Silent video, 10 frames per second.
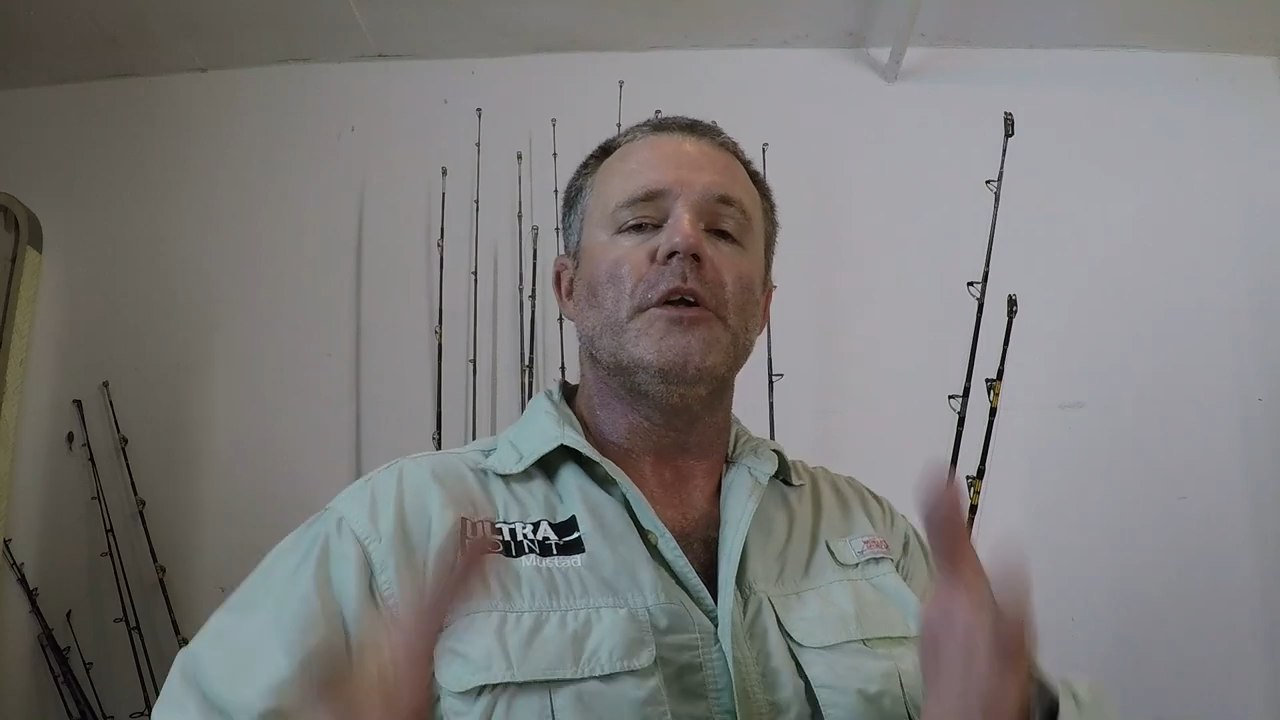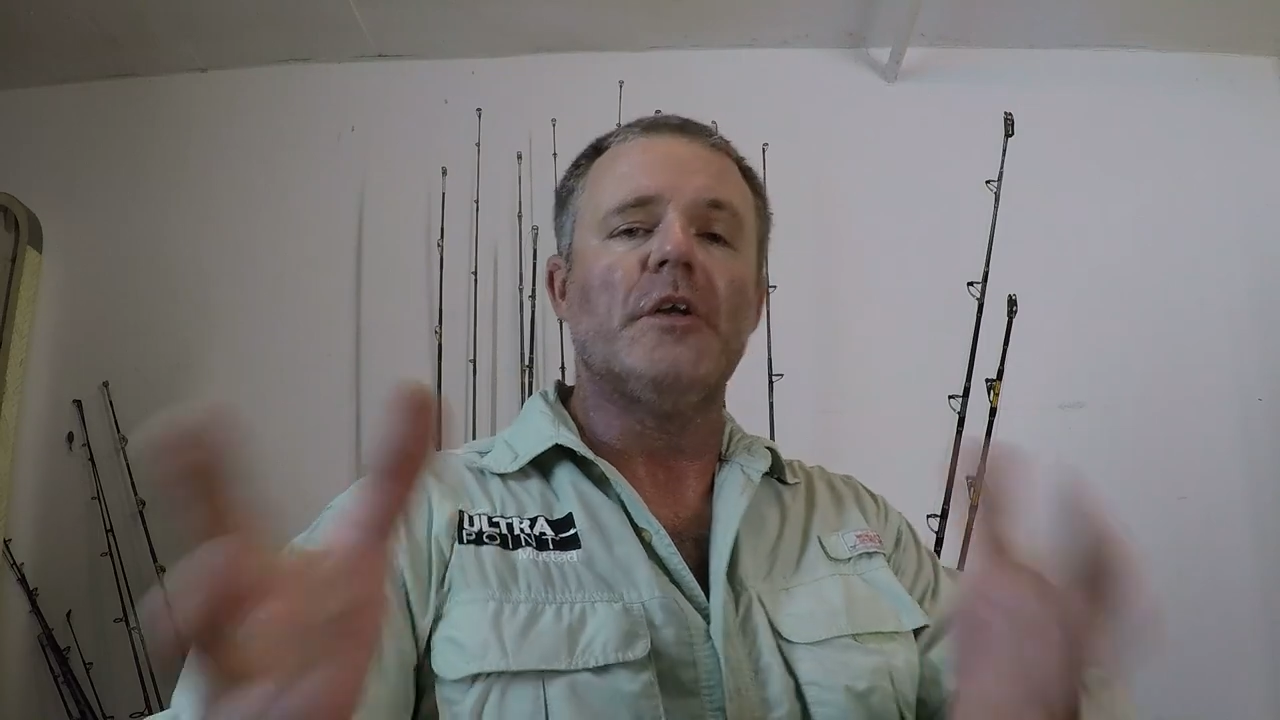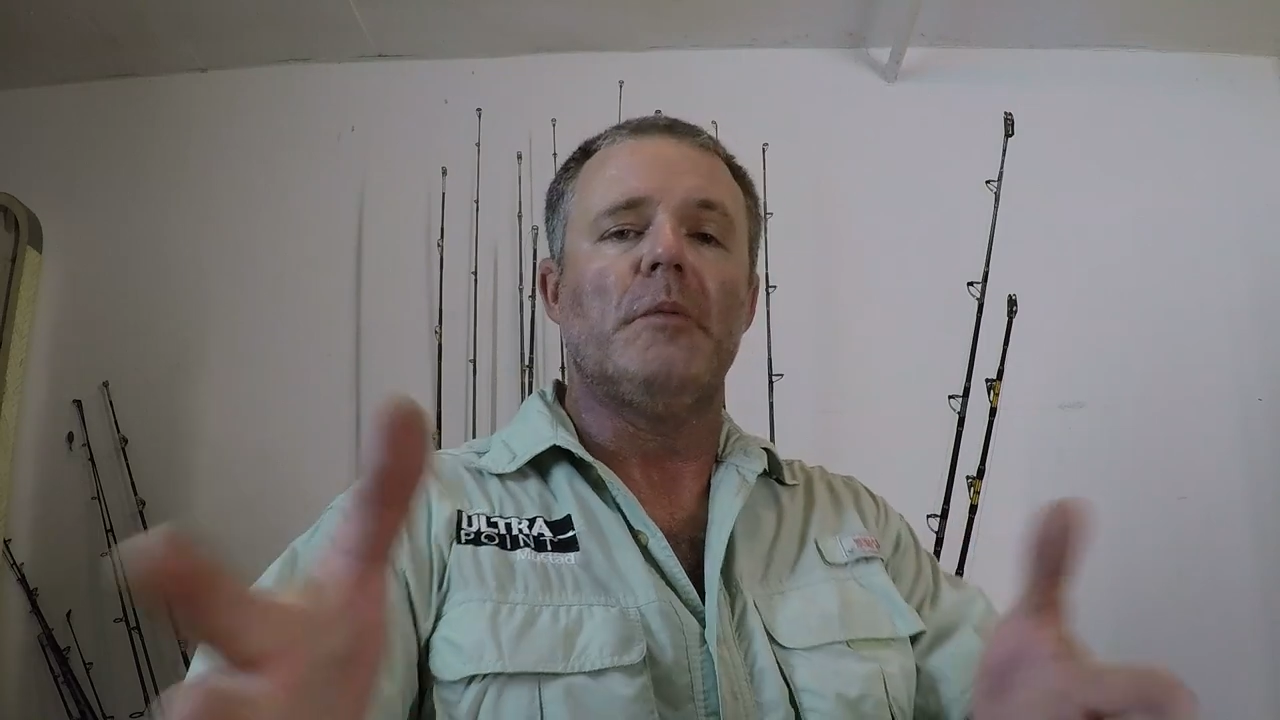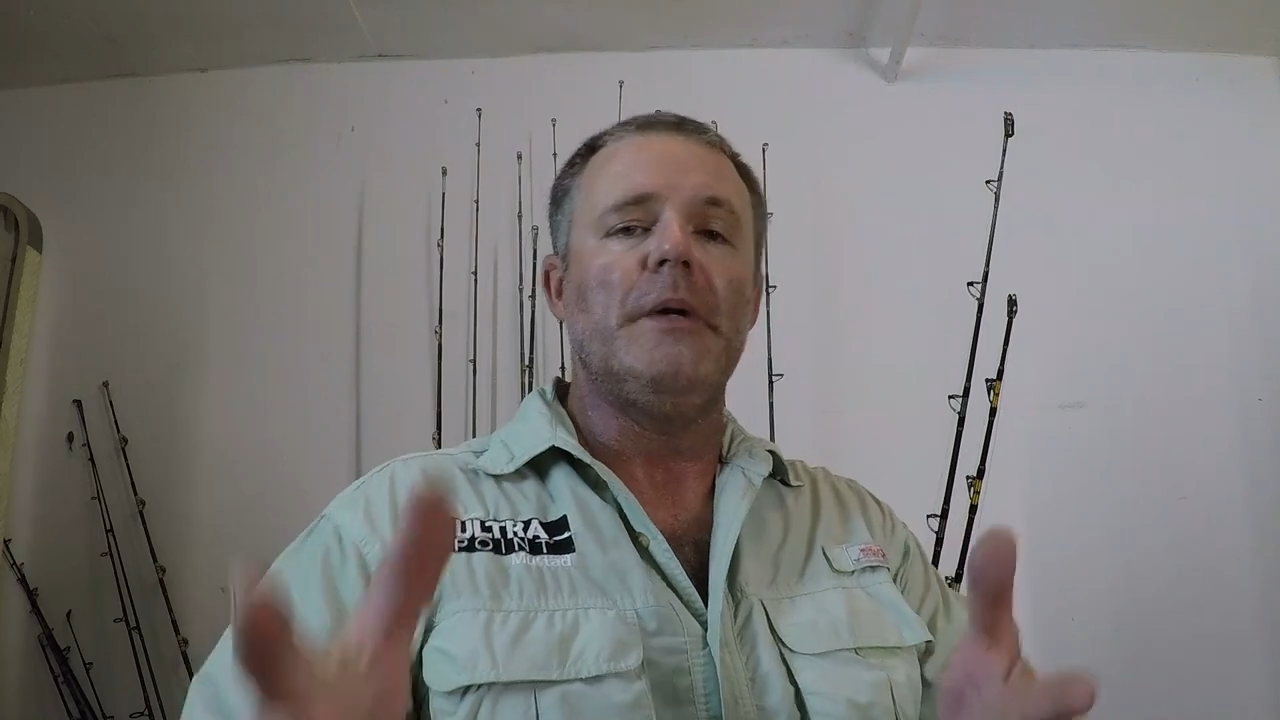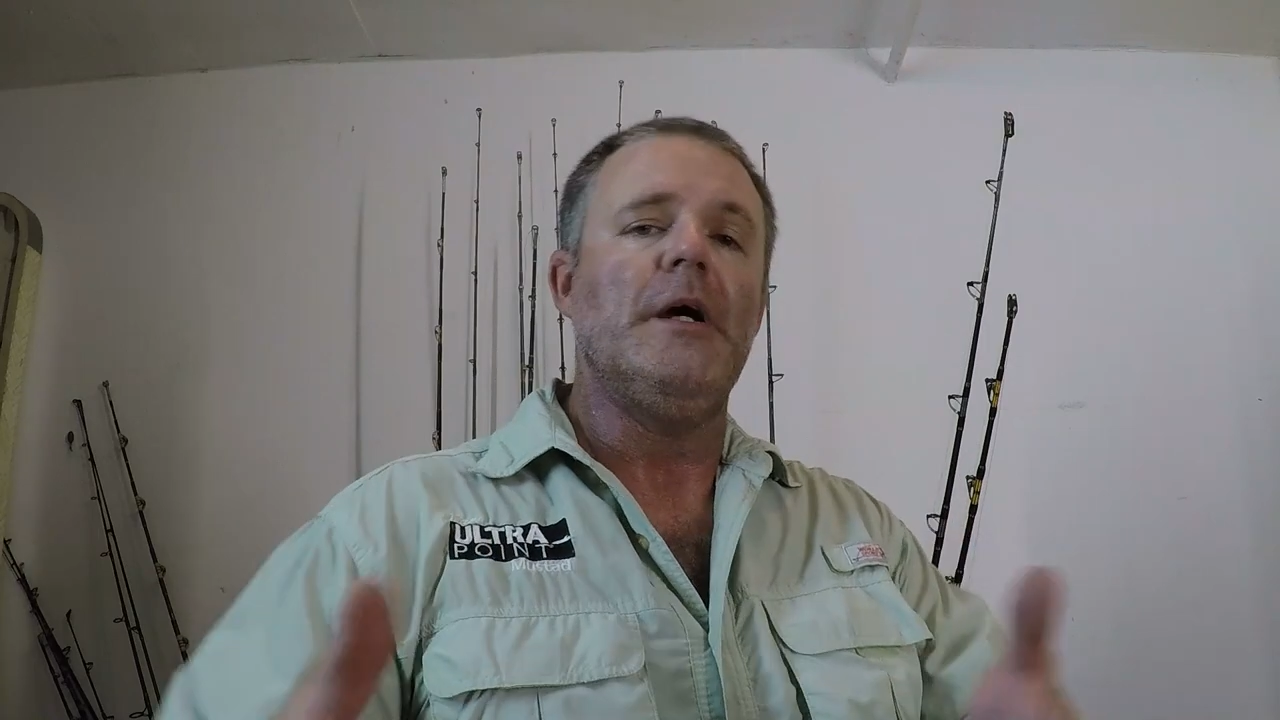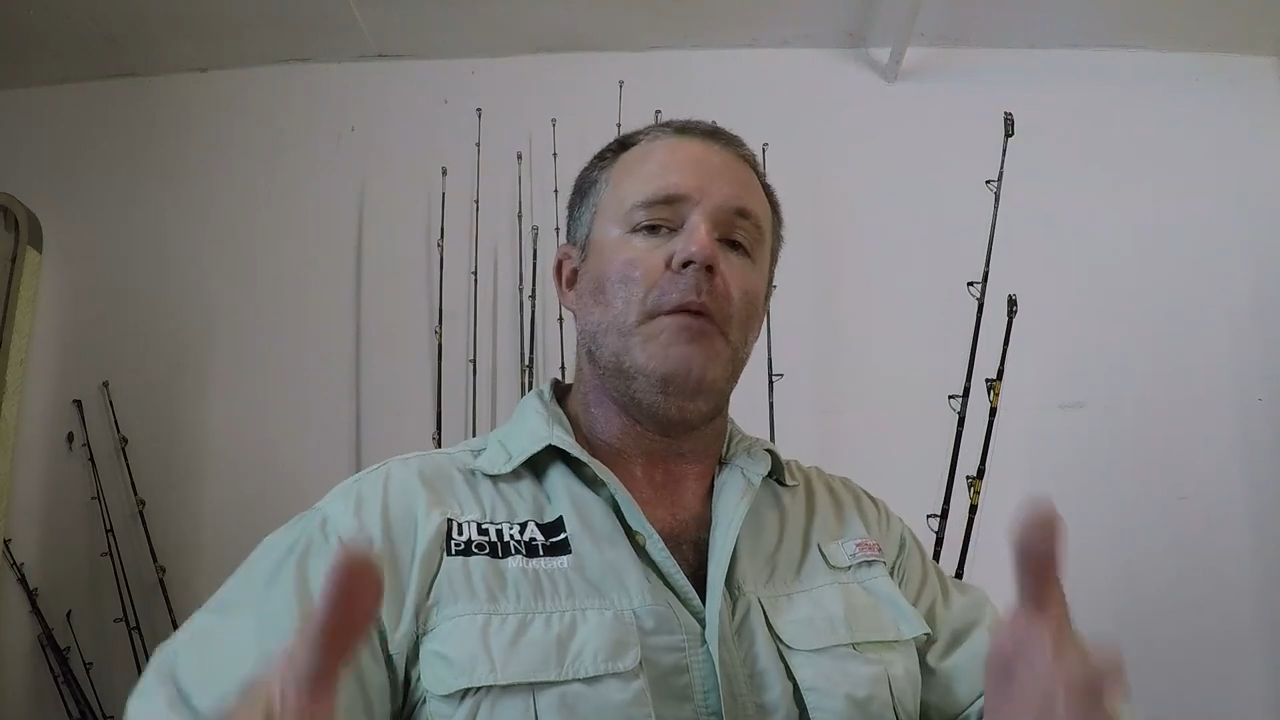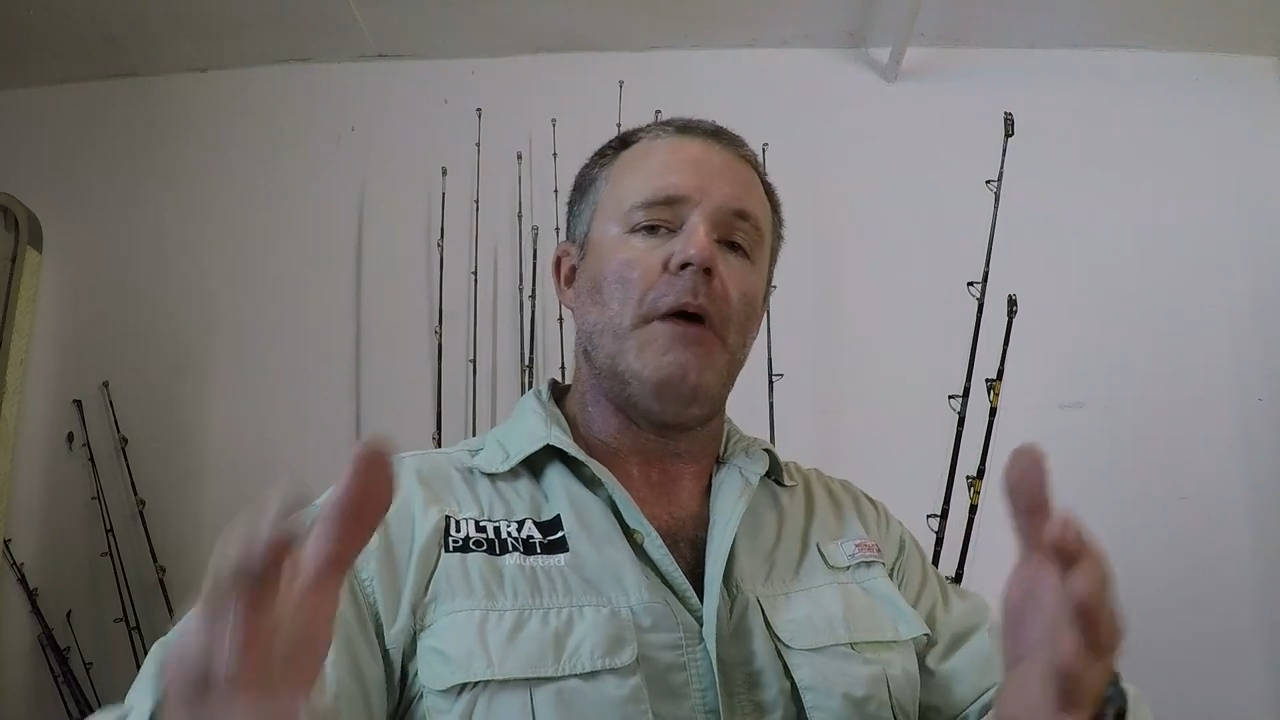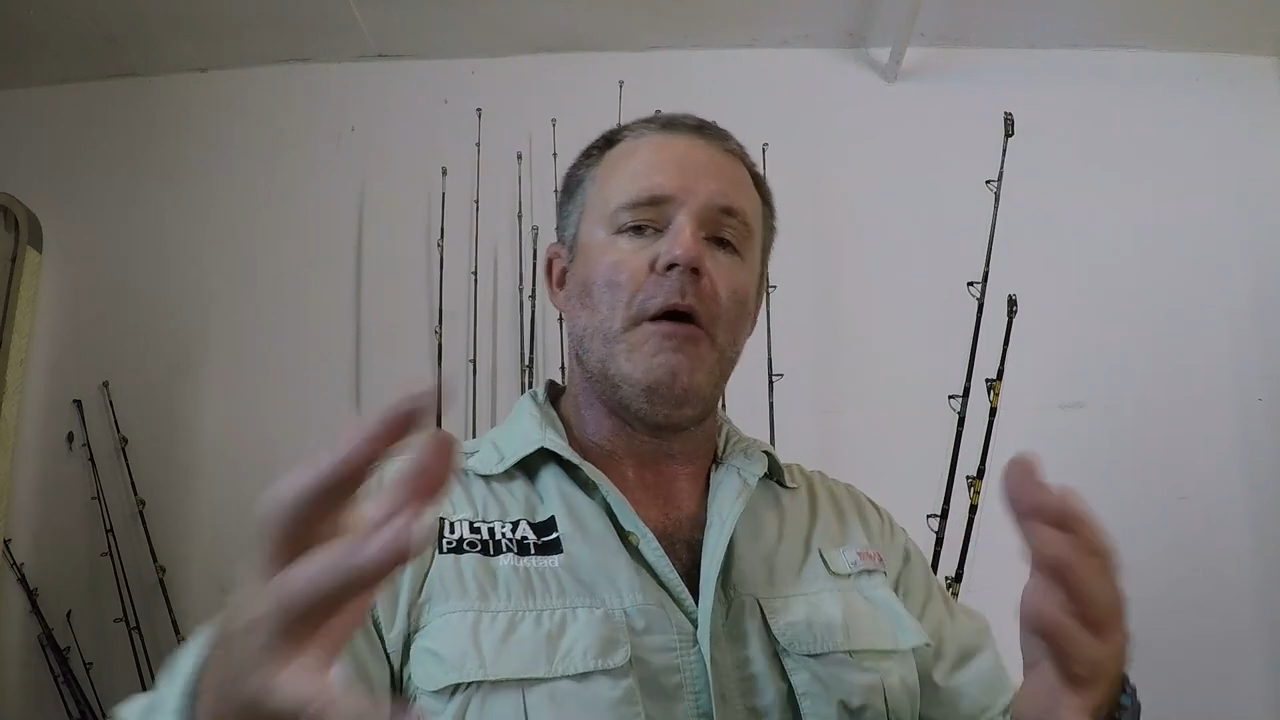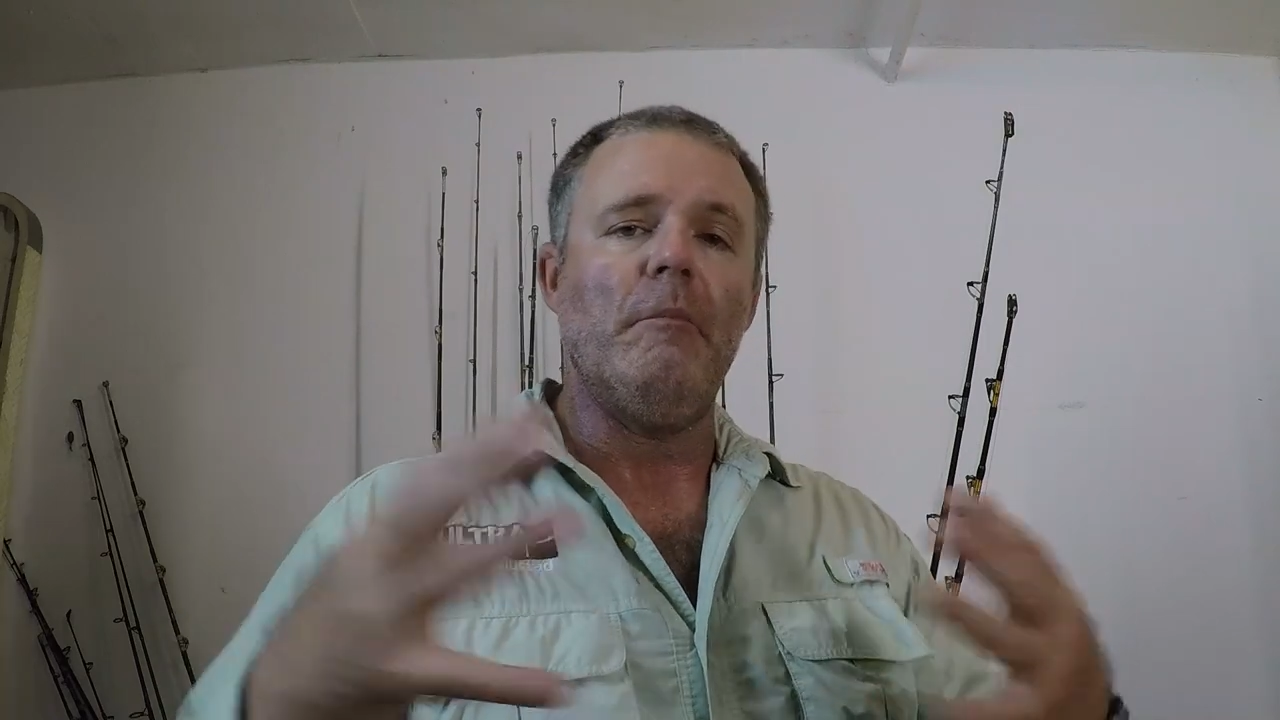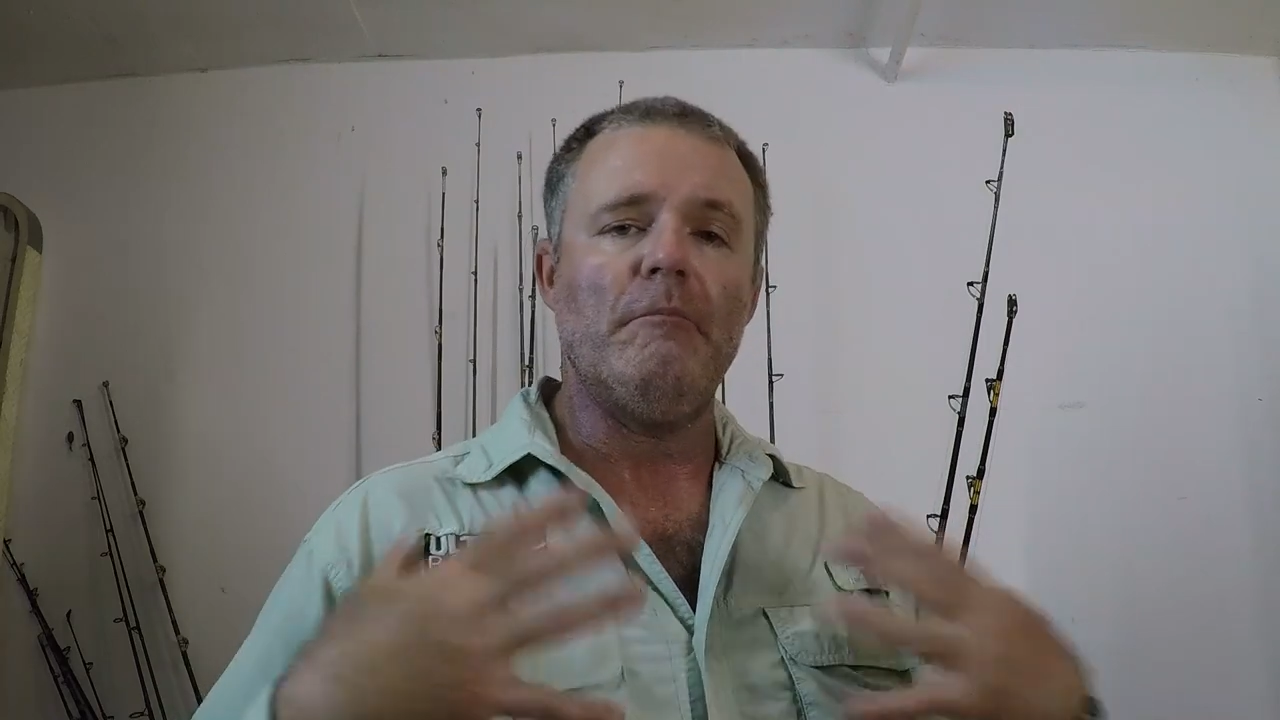little bit about